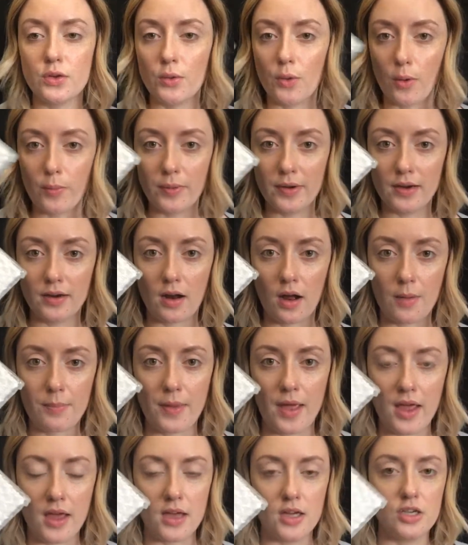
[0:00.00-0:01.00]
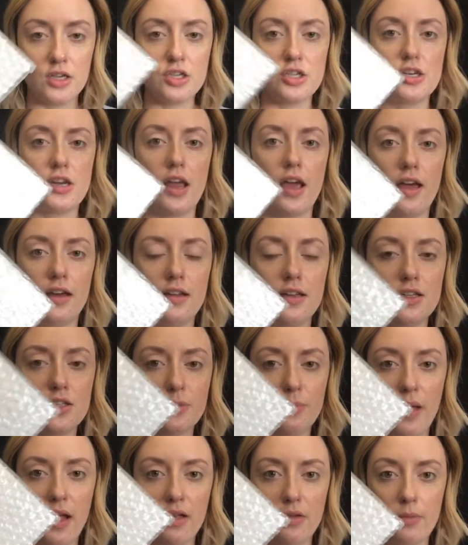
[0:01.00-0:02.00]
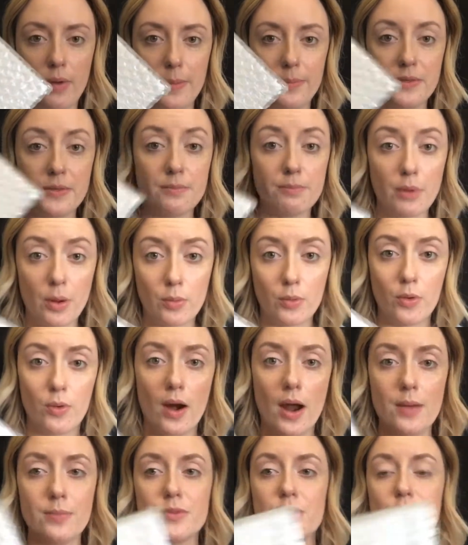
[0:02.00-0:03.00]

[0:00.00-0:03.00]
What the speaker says: you open it up and she had each palette wrapped in bubble wrap